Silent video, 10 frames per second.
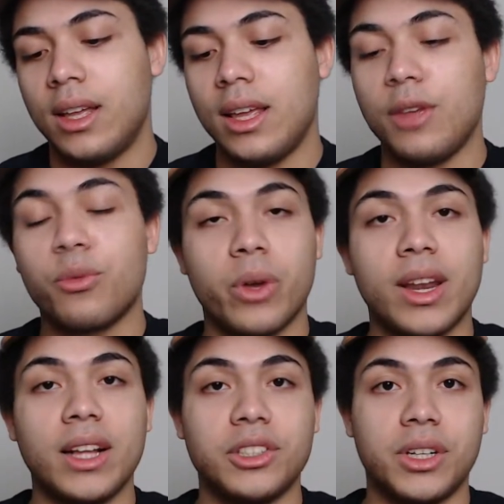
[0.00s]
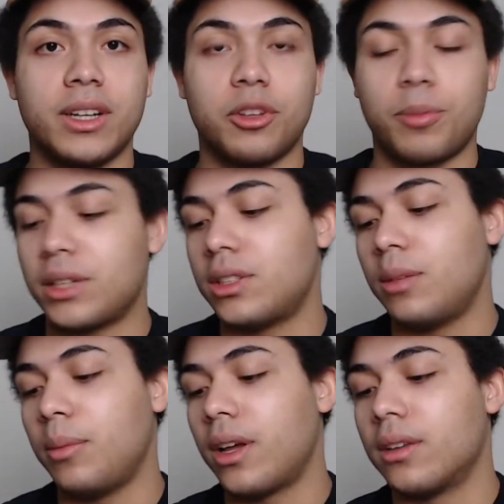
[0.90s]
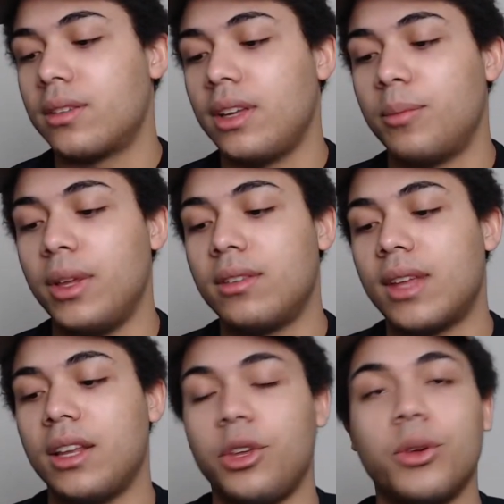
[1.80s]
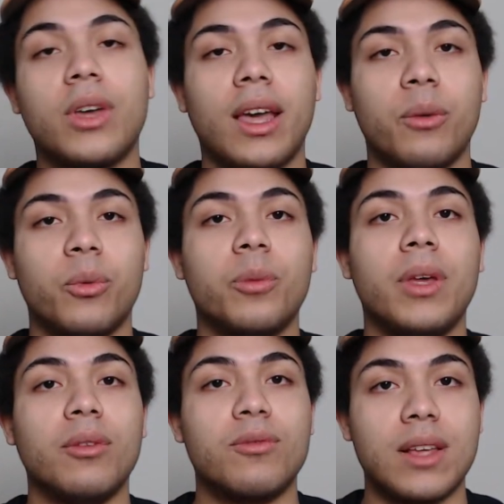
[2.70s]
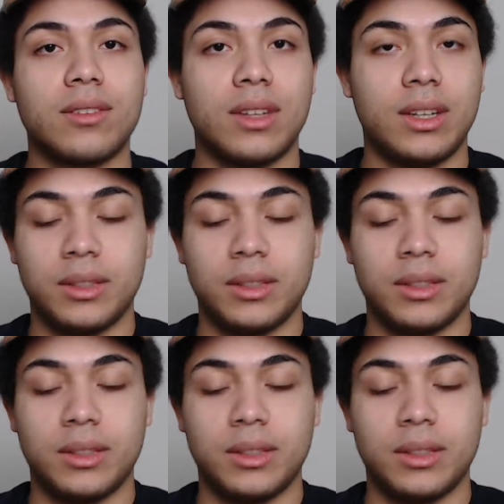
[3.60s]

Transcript: if we're Nigerian, especially because it means that the UK will be investing